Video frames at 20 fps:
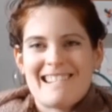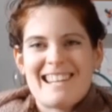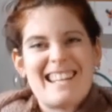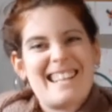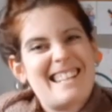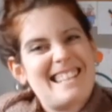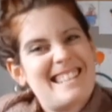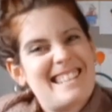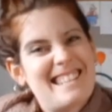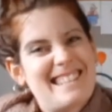I
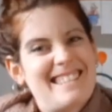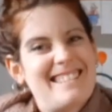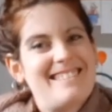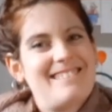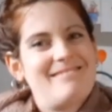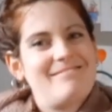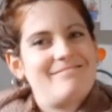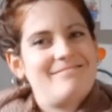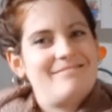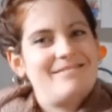didn't.
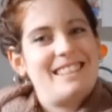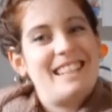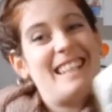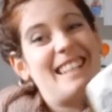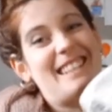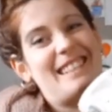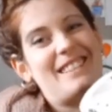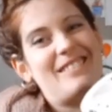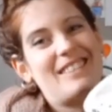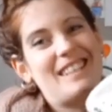I
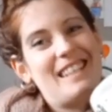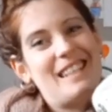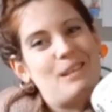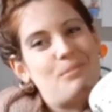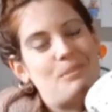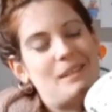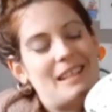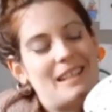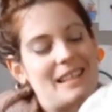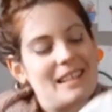ended up
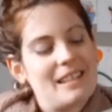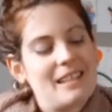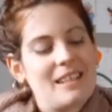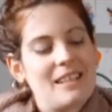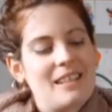keeping it.